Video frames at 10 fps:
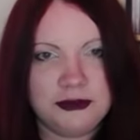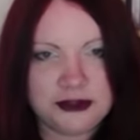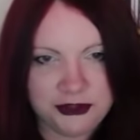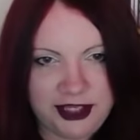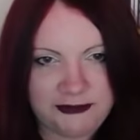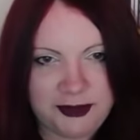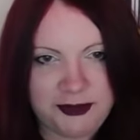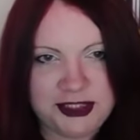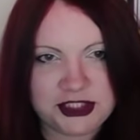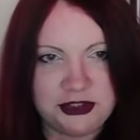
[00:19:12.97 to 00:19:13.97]
you gave me
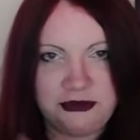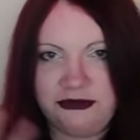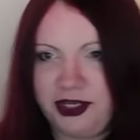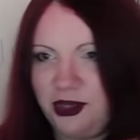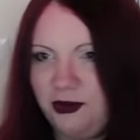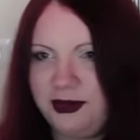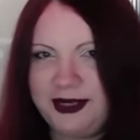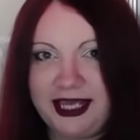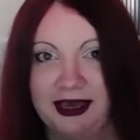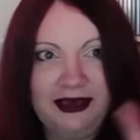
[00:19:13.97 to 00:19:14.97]
permission. Off I go. And
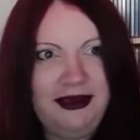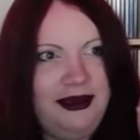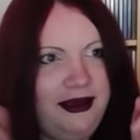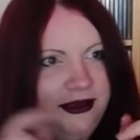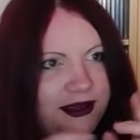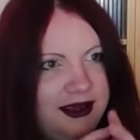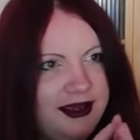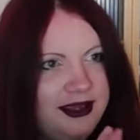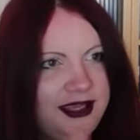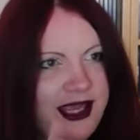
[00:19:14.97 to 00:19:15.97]
I'm like, ha ha,
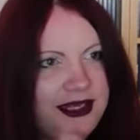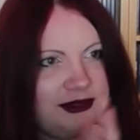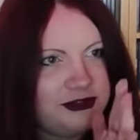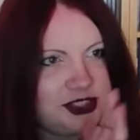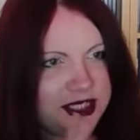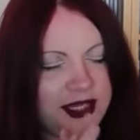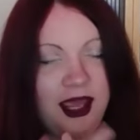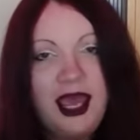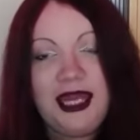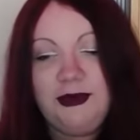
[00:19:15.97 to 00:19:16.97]
cat logic.
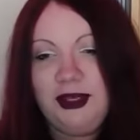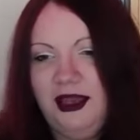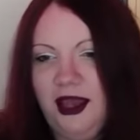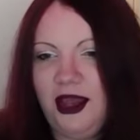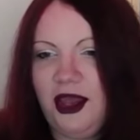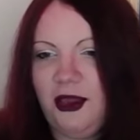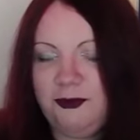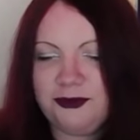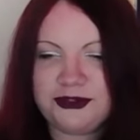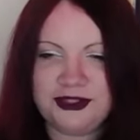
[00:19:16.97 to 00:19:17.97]
Anyway,
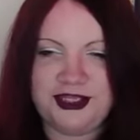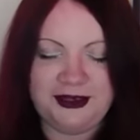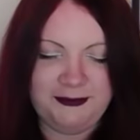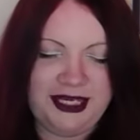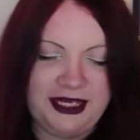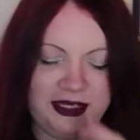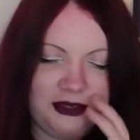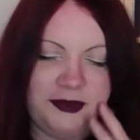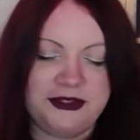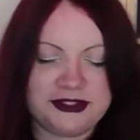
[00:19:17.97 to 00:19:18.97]
the
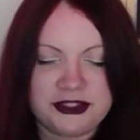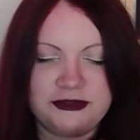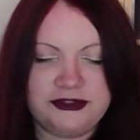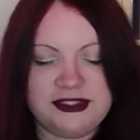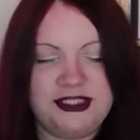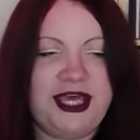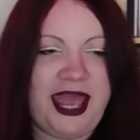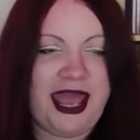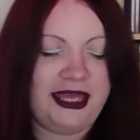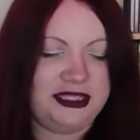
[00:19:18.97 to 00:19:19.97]
mini abundance altar is
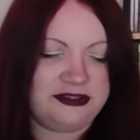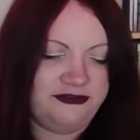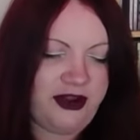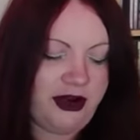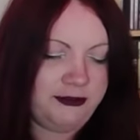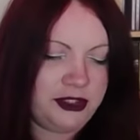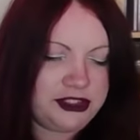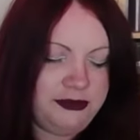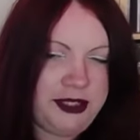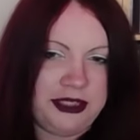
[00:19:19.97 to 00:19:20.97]
there, and it's very
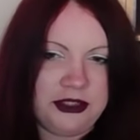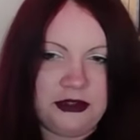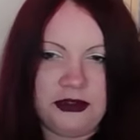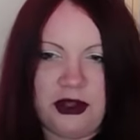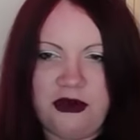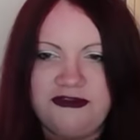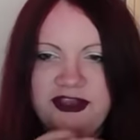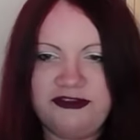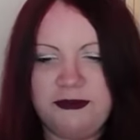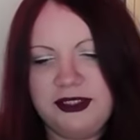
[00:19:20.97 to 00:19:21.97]
much the pinnacle of
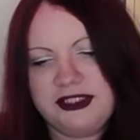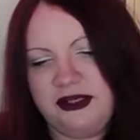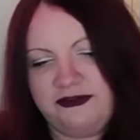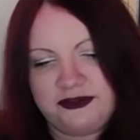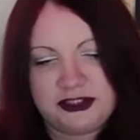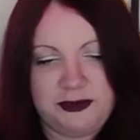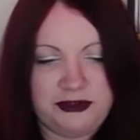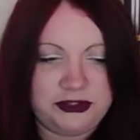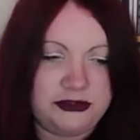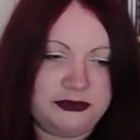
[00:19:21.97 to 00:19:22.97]
giving myself a
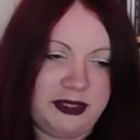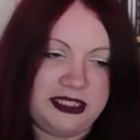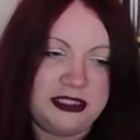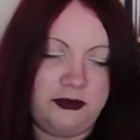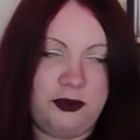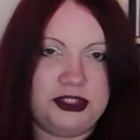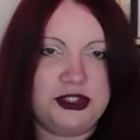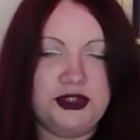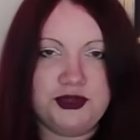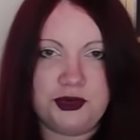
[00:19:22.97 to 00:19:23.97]
spiritual space in
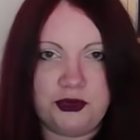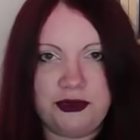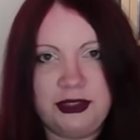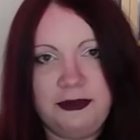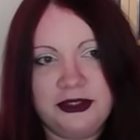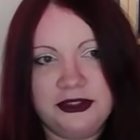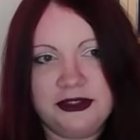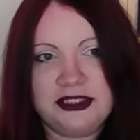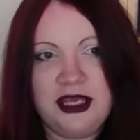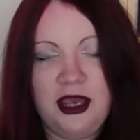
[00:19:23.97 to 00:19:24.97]
which to draw in
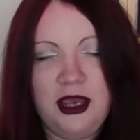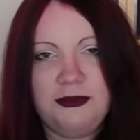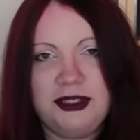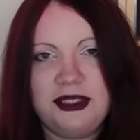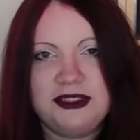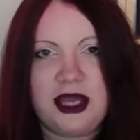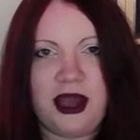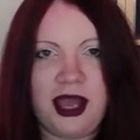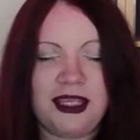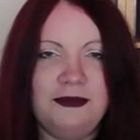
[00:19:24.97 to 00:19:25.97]
abundance, because
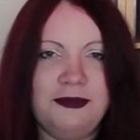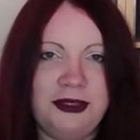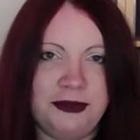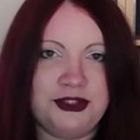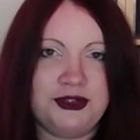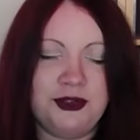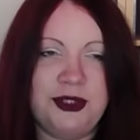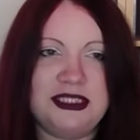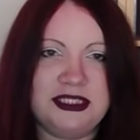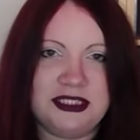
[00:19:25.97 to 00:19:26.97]
I can be my
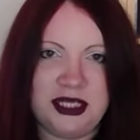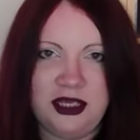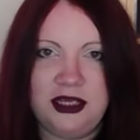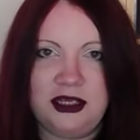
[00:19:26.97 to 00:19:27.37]
truest,